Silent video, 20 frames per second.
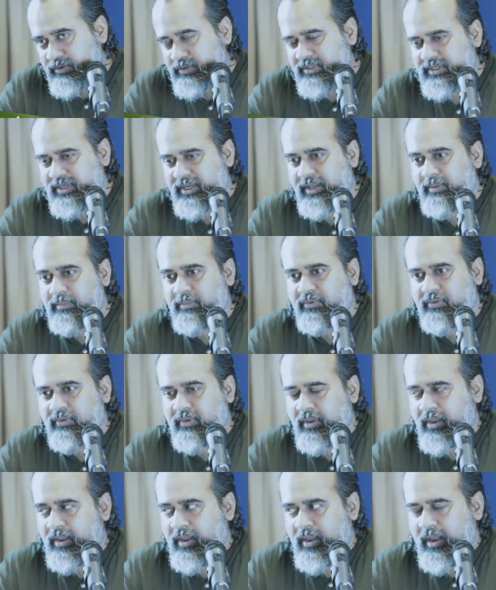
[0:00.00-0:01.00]
in those
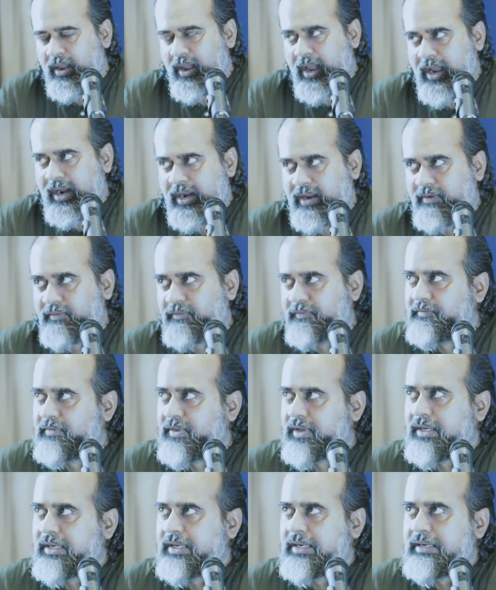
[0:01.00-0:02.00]
times? And
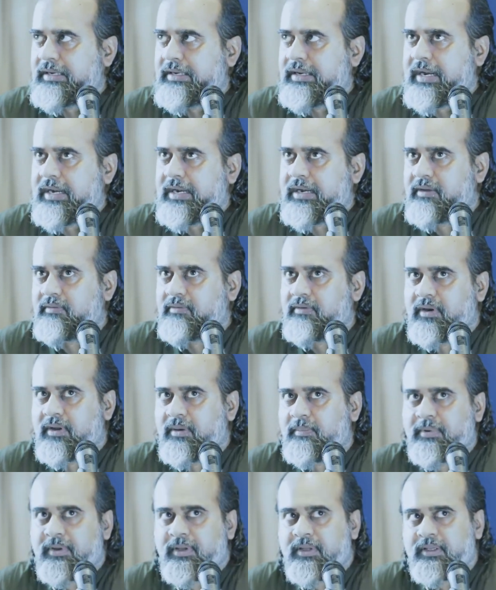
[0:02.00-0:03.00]
if the kid can
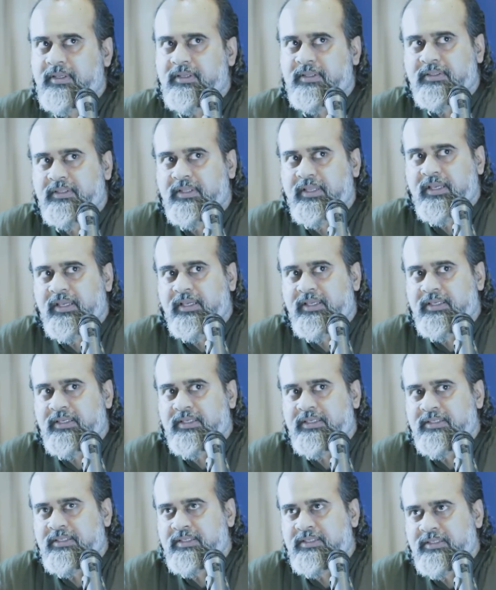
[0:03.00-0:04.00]
develop
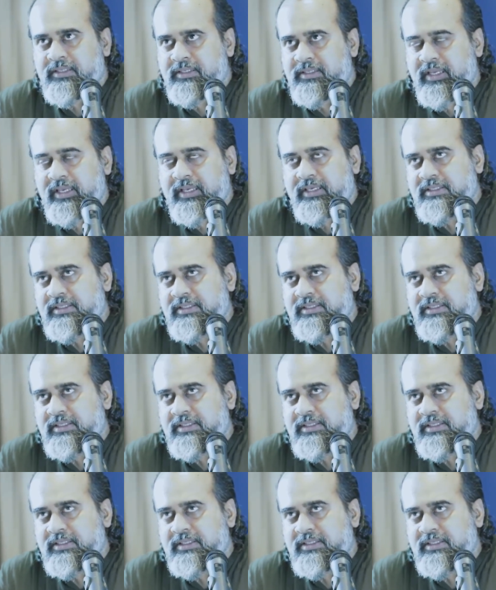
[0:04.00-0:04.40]
a